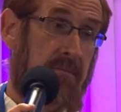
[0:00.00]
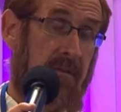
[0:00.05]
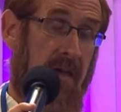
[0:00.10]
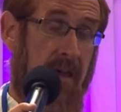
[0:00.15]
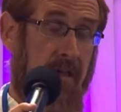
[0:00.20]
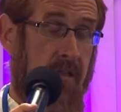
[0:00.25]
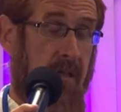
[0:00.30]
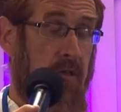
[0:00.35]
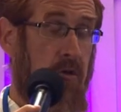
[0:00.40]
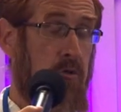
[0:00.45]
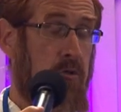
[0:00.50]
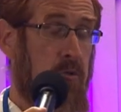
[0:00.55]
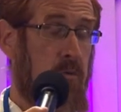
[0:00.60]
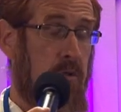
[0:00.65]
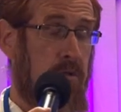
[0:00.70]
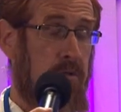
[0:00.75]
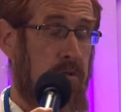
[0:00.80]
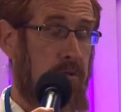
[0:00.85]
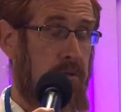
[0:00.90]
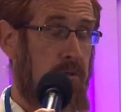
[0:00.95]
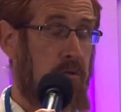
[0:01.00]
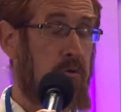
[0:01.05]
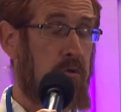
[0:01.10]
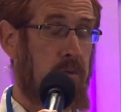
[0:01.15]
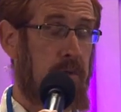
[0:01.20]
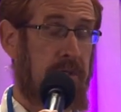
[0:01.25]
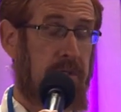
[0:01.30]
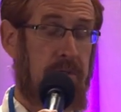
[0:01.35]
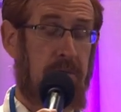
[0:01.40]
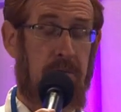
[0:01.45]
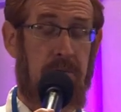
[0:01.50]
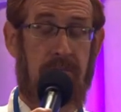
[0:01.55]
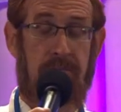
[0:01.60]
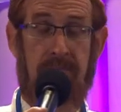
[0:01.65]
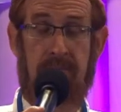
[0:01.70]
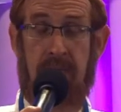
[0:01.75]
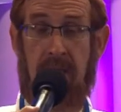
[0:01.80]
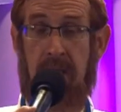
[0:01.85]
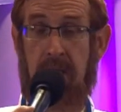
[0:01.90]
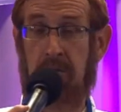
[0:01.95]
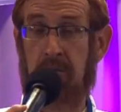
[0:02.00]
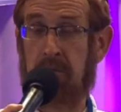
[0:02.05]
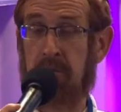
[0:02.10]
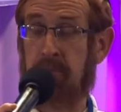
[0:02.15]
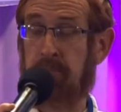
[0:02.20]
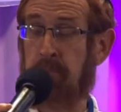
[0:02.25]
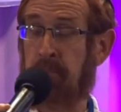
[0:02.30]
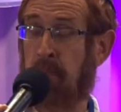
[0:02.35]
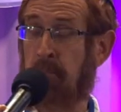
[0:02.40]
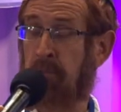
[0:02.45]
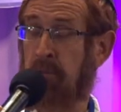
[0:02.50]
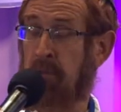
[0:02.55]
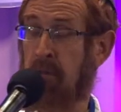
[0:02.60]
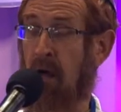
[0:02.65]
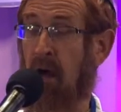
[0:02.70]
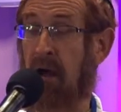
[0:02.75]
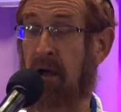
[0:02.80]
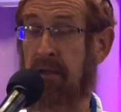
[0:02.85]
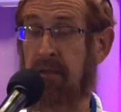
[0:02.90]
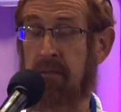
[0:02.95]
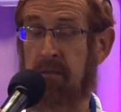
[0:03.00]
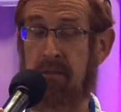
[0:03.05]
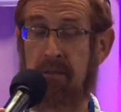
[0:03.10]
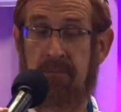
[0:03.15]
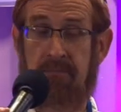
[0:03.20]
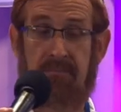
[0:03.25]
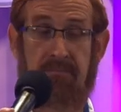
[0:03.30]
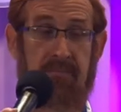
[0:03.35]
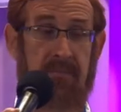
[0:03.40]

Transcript: as I usual do, usually do. I look at people's eyes.